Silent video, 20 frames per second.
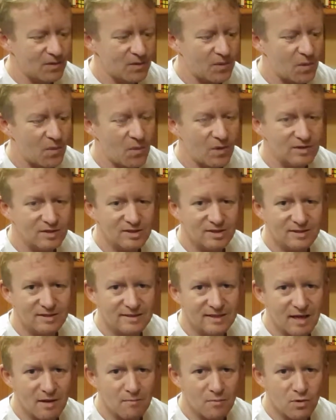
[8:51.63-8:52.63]
one
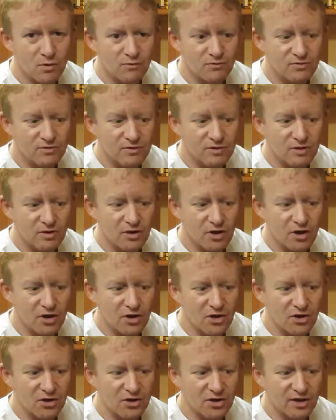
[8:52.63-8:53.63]
set of moves to
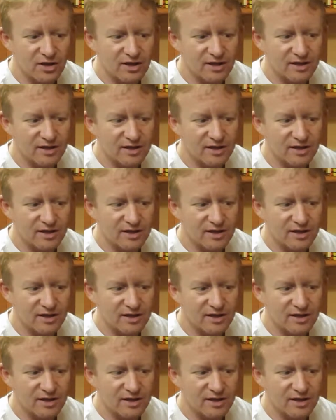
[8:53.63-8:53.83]
learn,